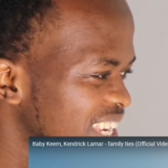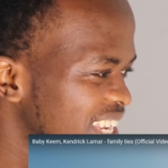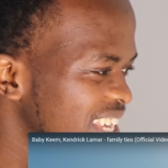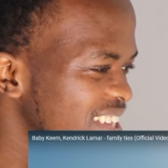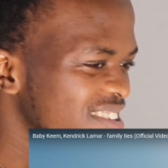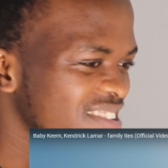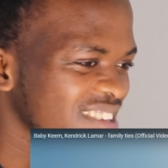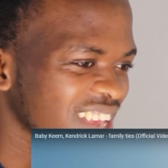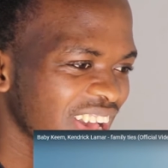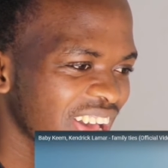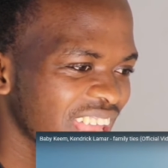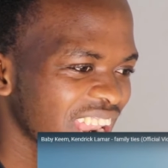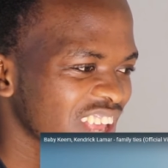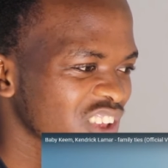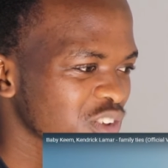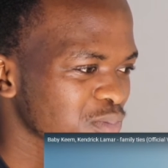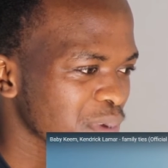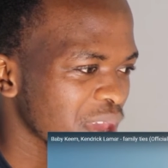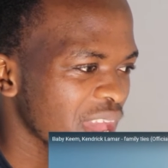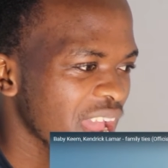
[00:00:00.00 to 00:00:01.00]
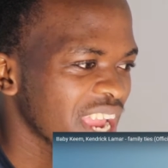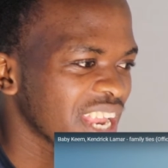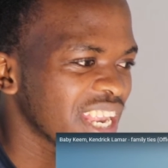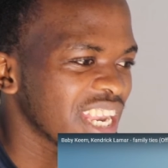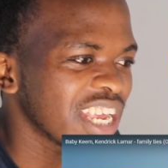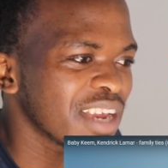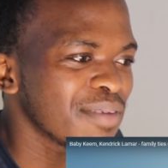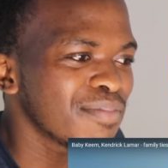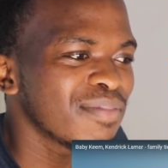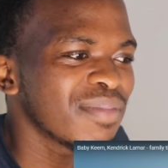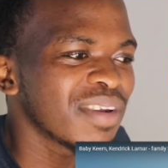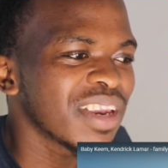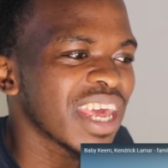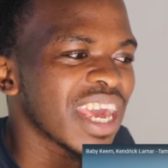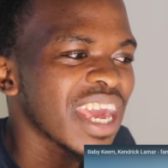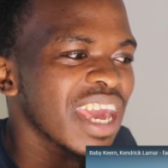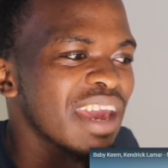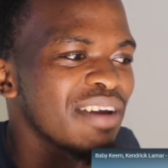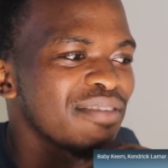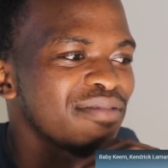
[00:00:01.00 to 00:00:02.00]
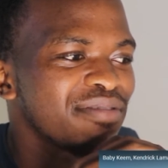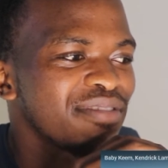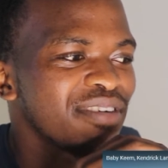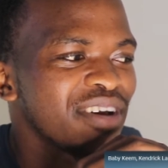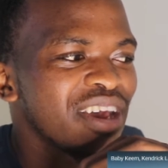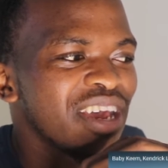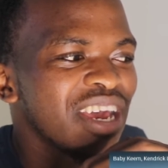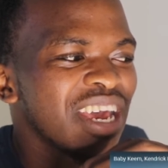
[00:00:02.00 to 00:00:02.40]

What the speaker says: these colors behind him, they have,